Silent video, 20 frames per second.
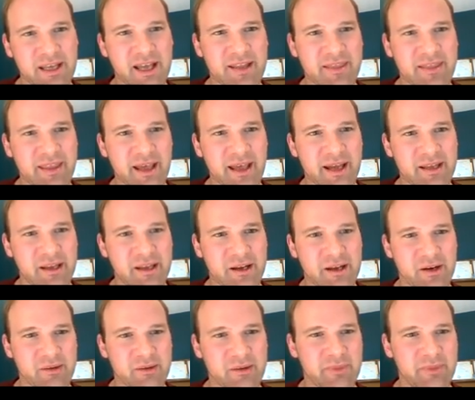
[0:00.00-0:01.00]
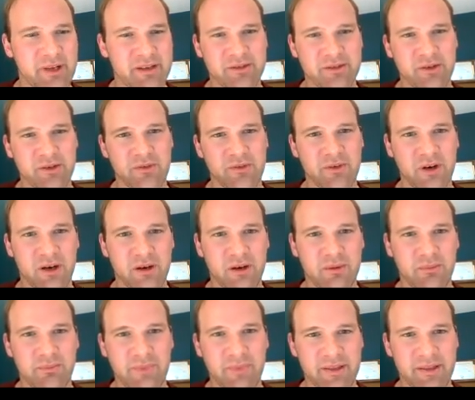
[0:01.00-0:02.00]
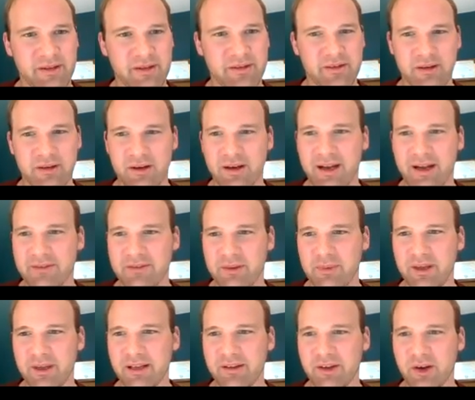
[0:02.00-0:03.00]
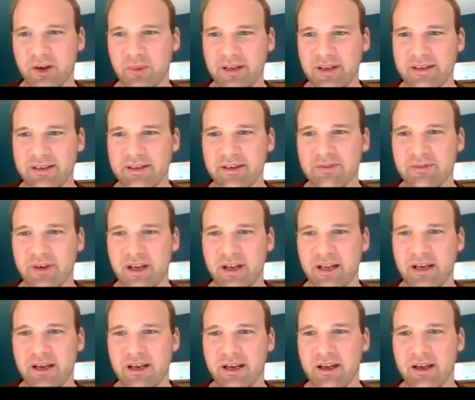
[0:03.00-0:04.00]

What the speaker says: get that here because sort of our methods have to be a little bit different.